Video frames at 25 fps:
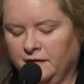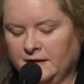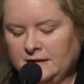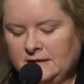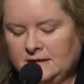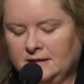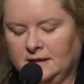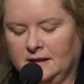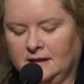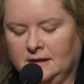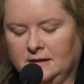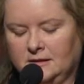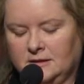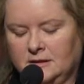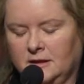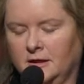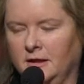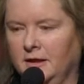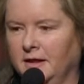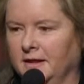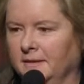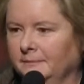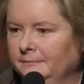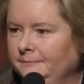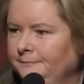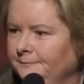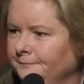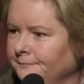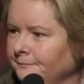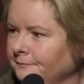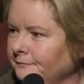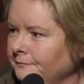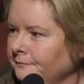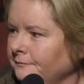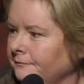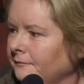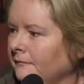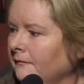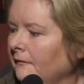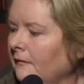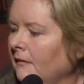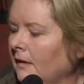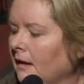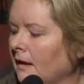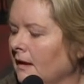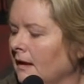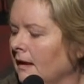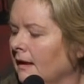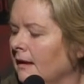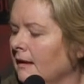fascinating time.
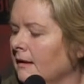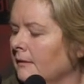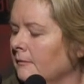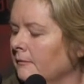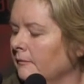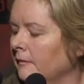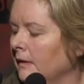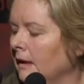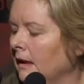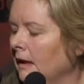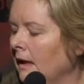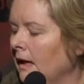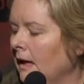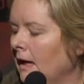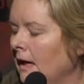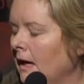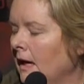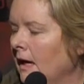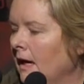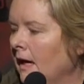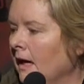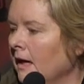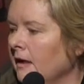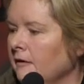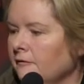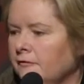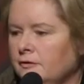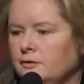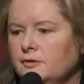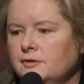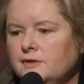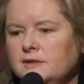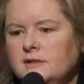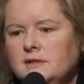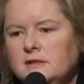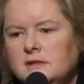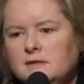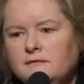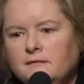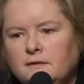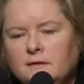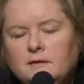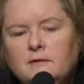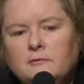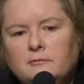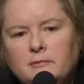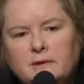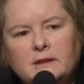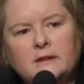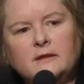And of course, this is
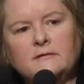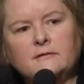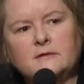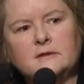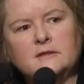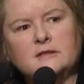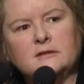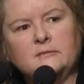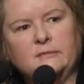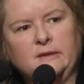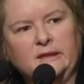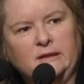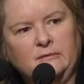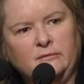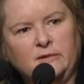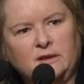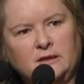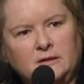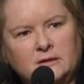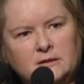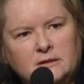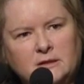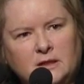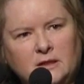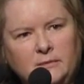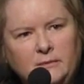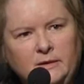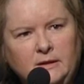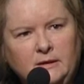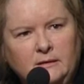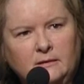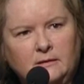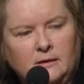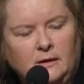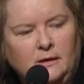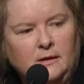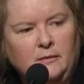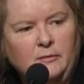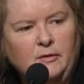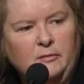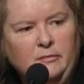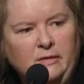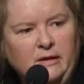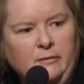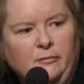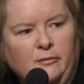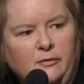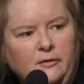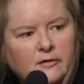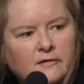very relevant to me because I'm a
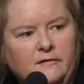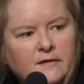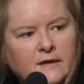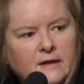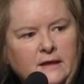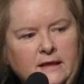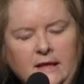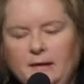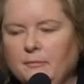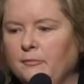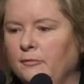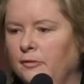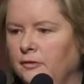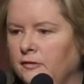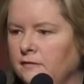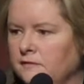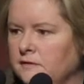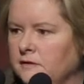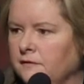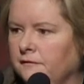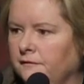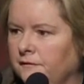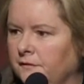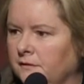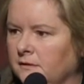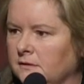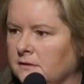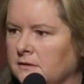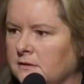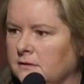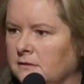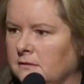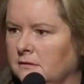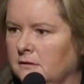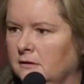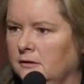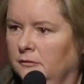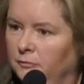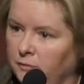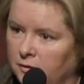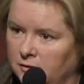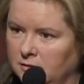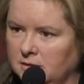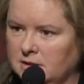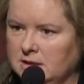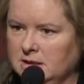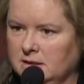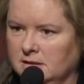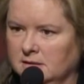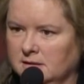member of a number of different
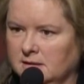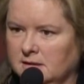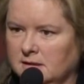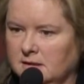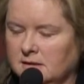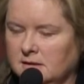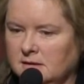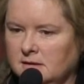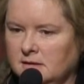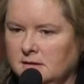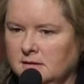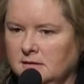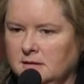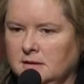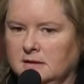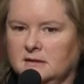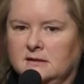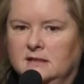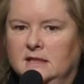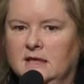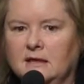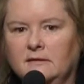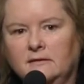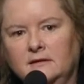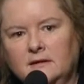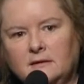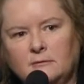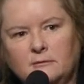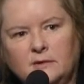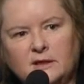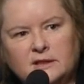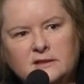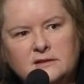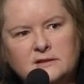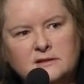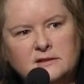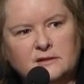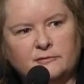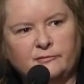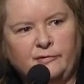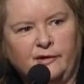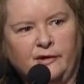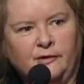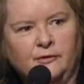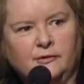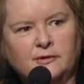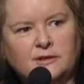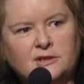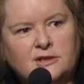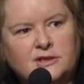communities. There's the ethnic ones, the
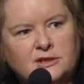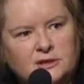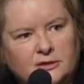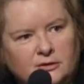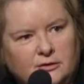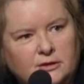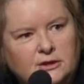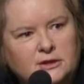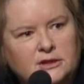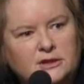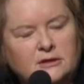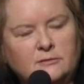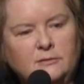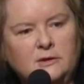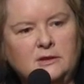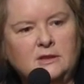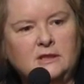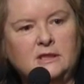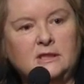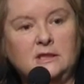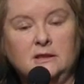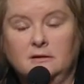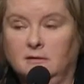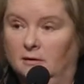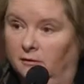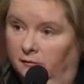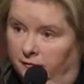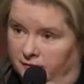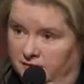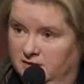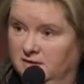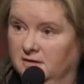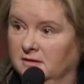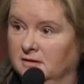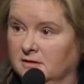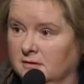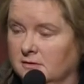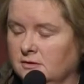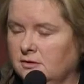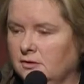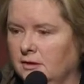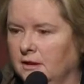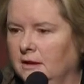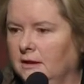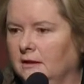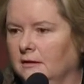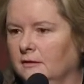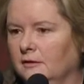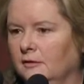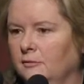Polish, Scottish community, obviously the
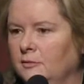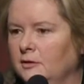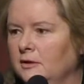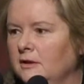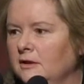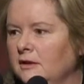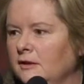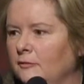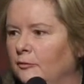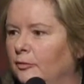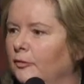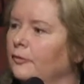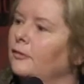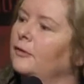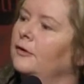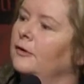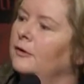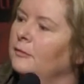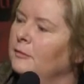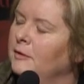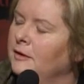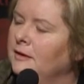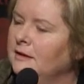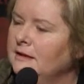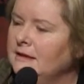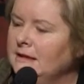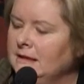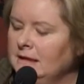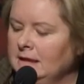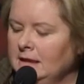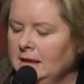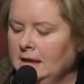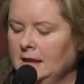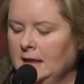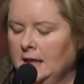Australian community, the broader community,